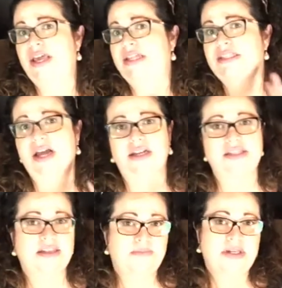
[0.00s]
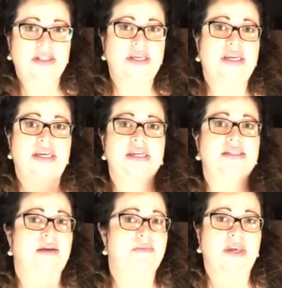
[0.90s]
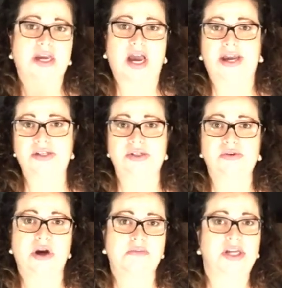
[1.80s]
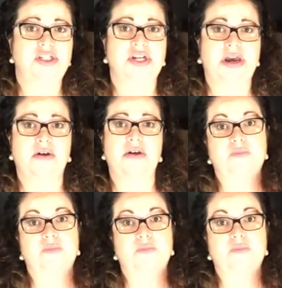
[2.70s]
It's not typically something I do on my channel.